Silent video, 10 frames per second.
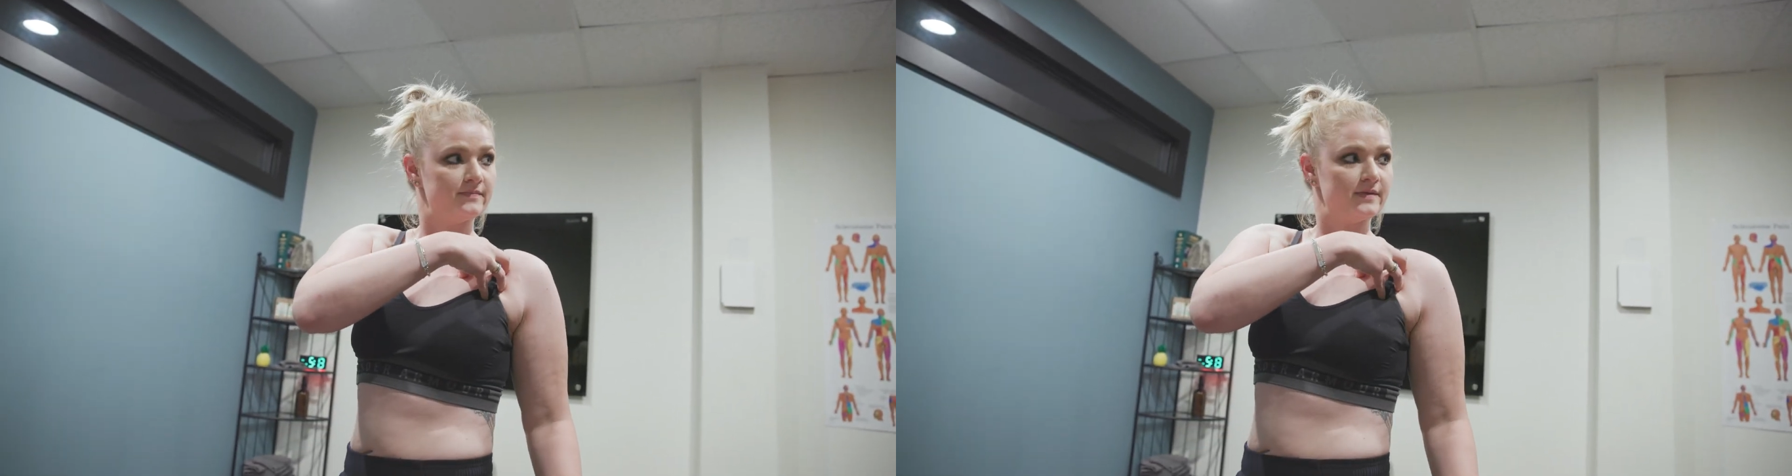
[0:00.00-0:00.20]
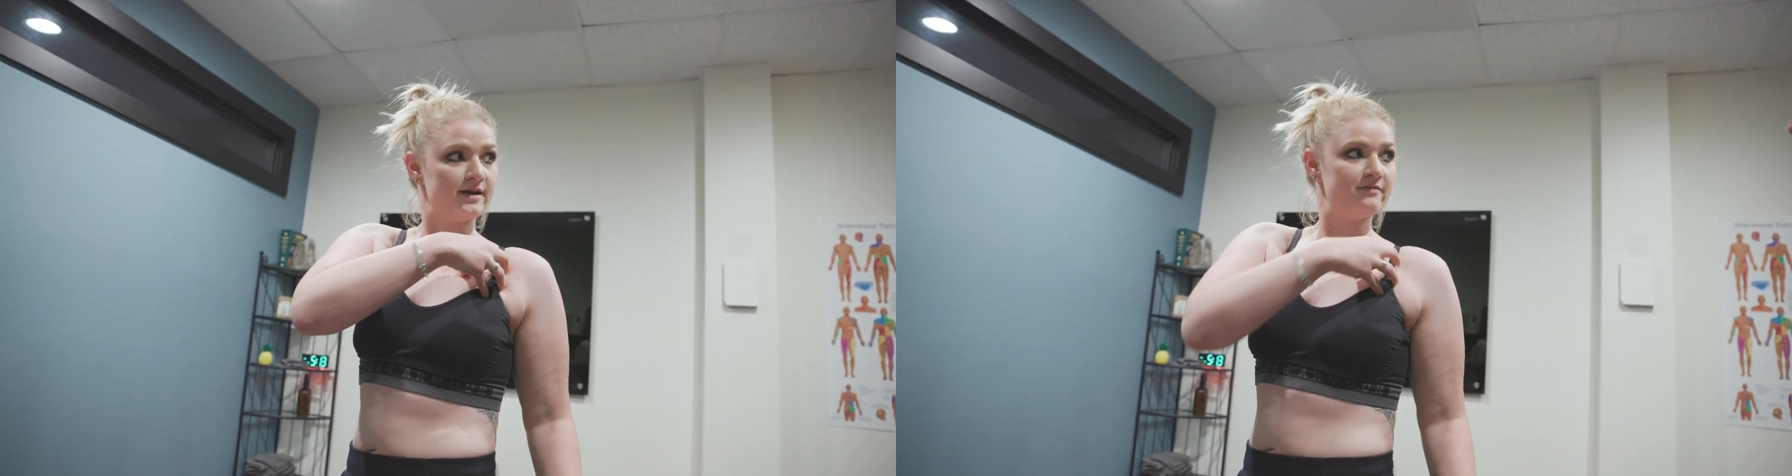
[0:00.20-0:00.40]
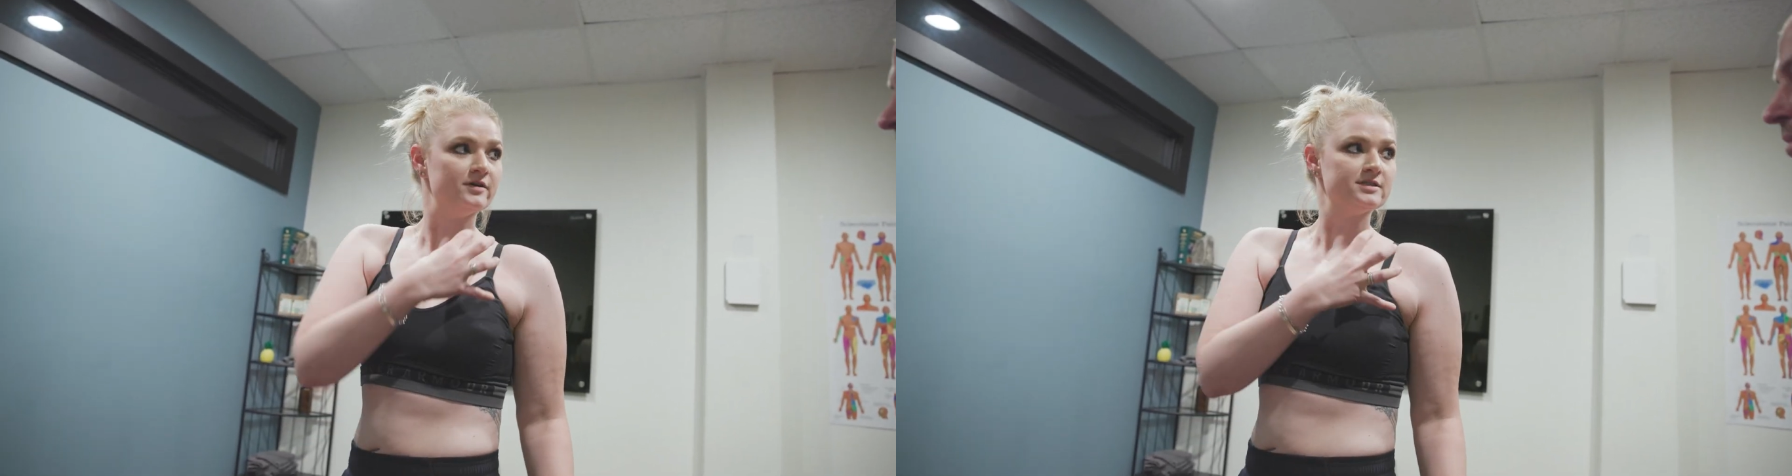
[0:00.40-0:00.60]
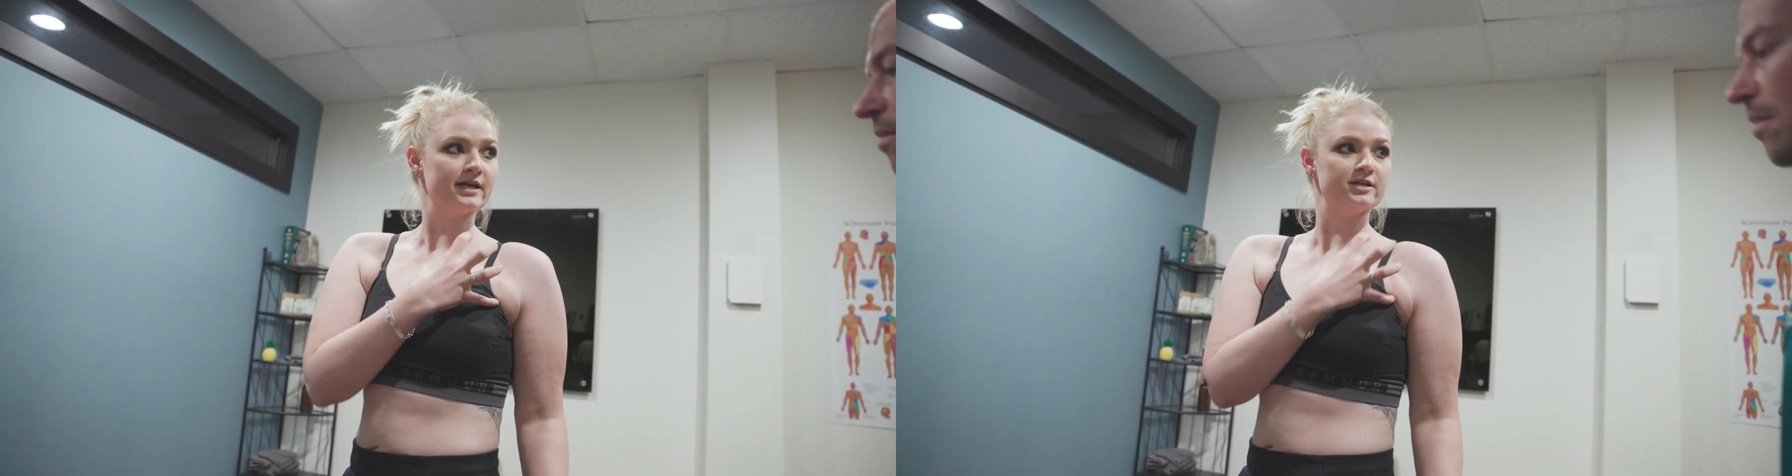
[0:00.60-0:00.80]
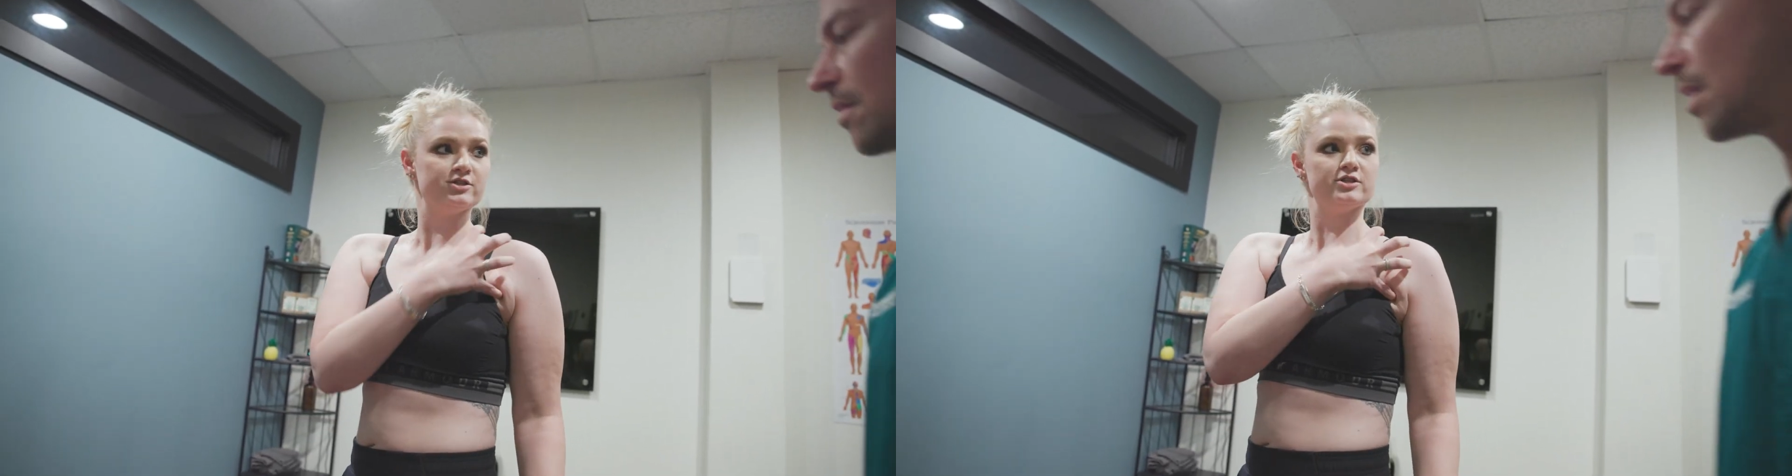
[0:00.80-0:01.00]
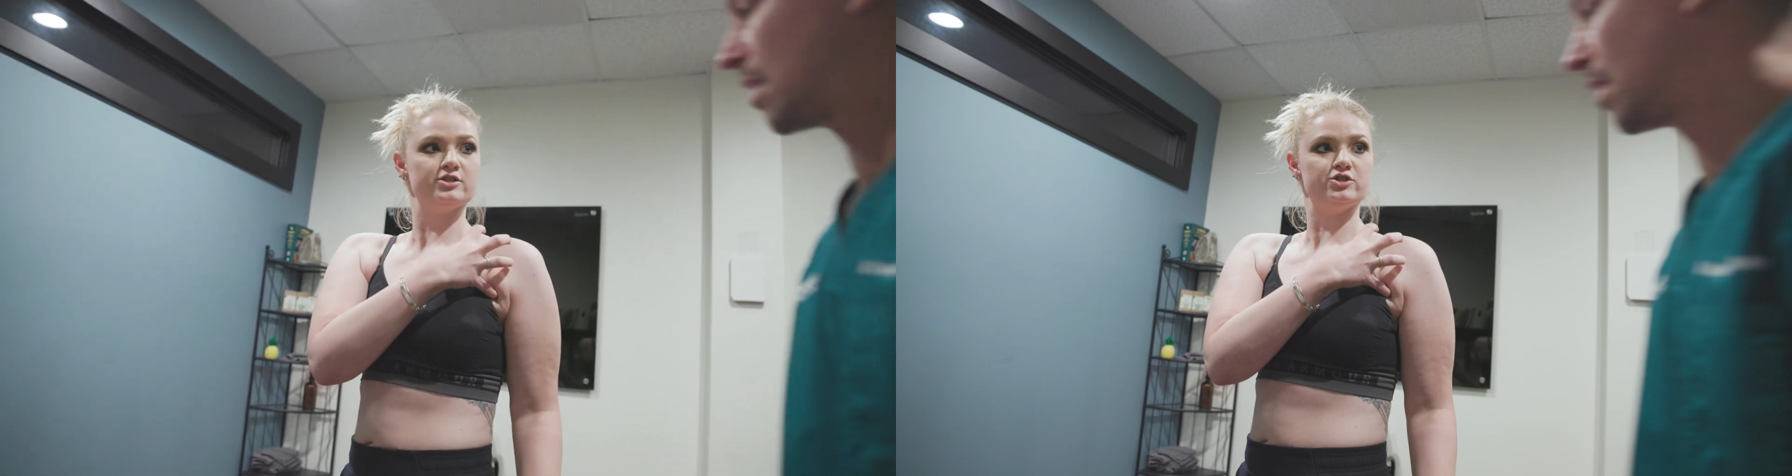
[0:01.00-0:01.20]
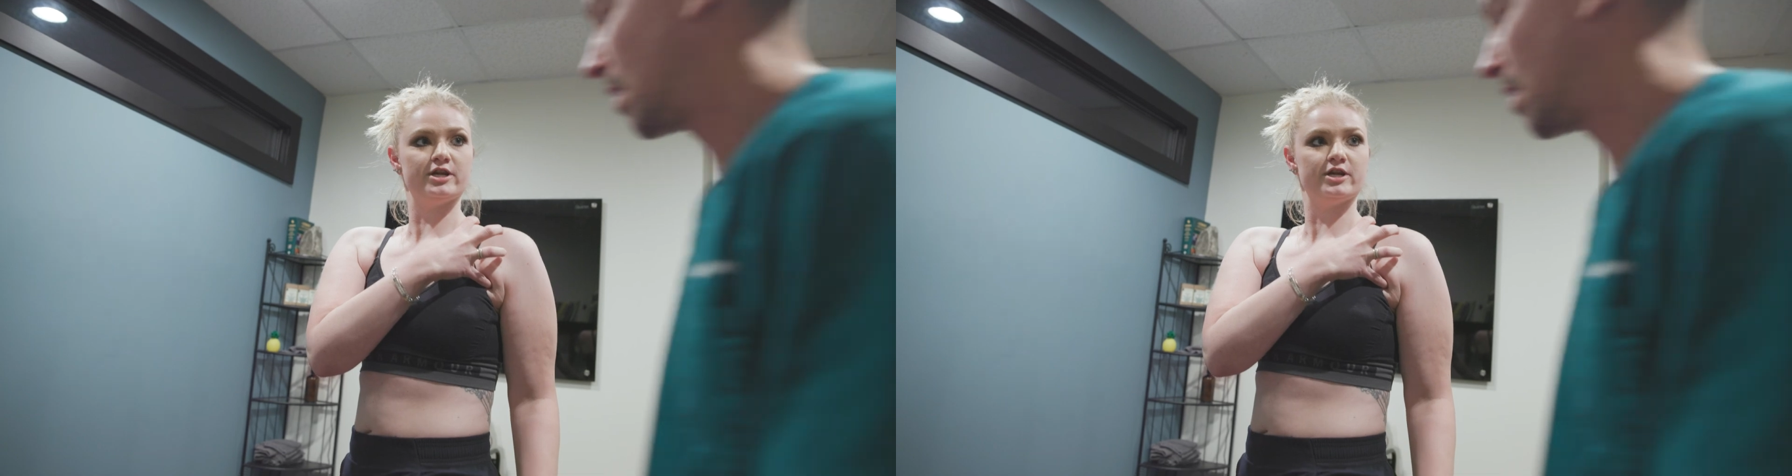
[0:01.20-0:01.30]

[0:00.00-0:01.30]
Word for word: that it feels like it's just